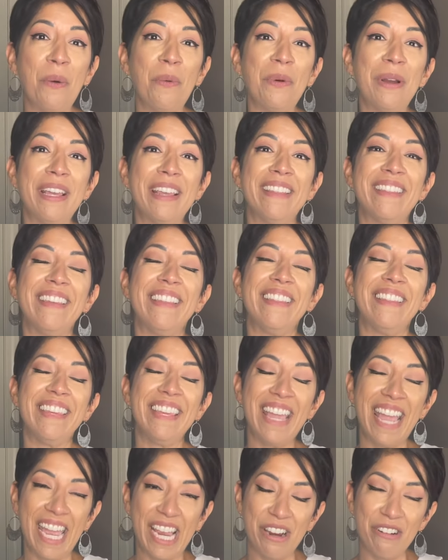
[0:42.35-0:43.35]
with
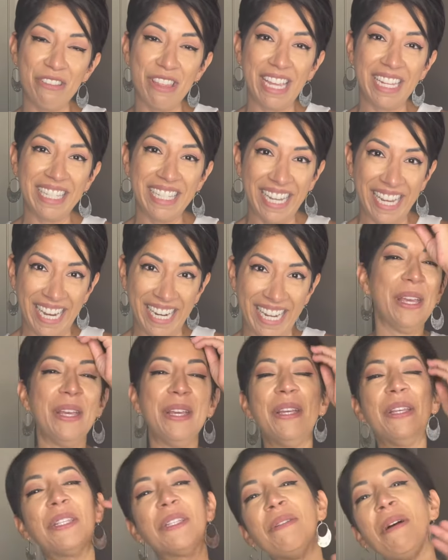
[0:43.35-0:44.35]
the air that's in it.
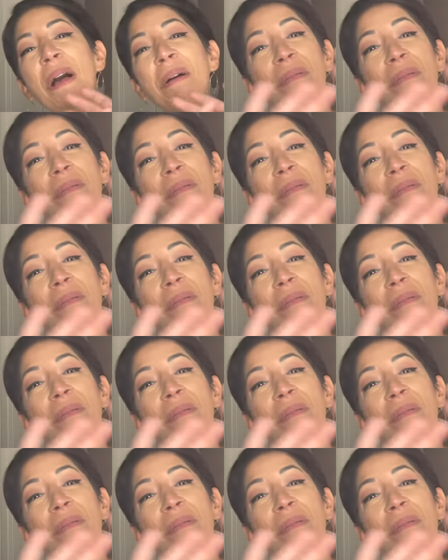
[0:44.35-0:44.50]
So I'm